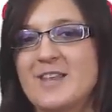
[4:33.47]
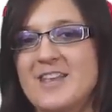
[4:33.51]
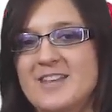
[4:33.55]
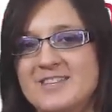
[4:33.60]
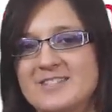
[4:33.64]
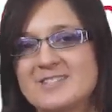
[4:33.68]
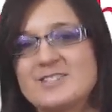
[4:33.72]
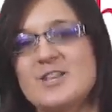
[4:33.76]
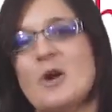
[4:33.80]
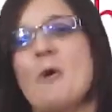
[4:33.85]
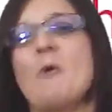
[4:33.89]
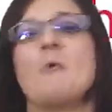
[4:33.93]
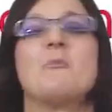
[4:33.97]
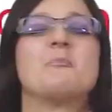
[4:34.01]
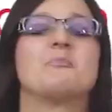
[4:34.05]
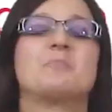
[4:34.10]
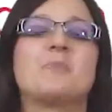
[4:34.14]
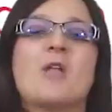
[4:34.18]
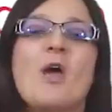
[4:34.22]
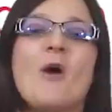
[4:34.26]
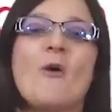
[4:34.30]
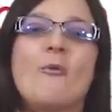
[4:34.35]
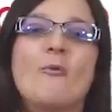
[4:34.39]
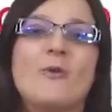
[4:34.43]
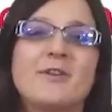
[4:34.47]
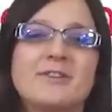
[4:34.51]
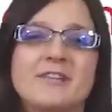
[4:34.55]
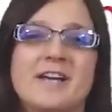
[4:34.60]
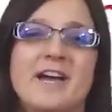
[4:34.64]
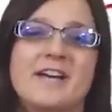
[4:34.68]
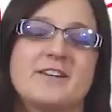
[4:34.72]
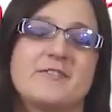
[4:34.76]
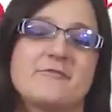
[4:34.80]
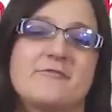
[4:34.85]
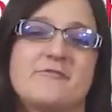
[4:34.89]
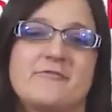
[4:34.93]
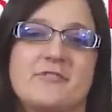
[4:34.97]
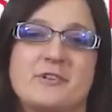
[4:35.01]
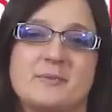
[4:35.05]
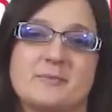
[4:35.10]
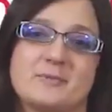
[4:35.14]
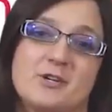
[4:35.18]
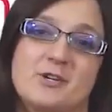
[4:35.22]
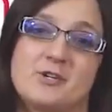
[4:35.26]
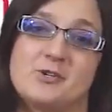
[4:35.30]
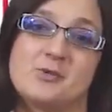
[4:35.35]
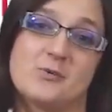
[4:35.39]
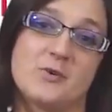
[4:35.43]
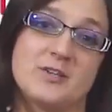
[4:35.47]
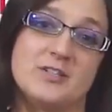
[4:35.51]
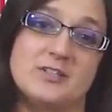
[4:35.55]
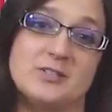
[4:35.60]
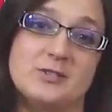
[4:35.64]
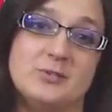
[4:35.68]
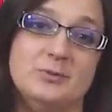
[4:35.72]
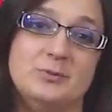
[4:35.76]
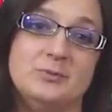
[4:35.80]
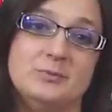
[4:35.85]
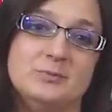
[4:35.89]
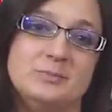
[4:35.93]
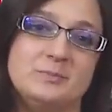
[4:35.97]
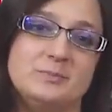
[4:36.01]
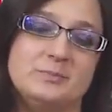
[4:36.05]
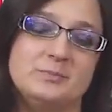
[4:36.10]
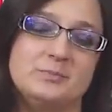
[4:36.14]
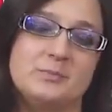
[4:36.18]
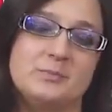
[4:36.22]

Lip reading: So, what kind of films are you into?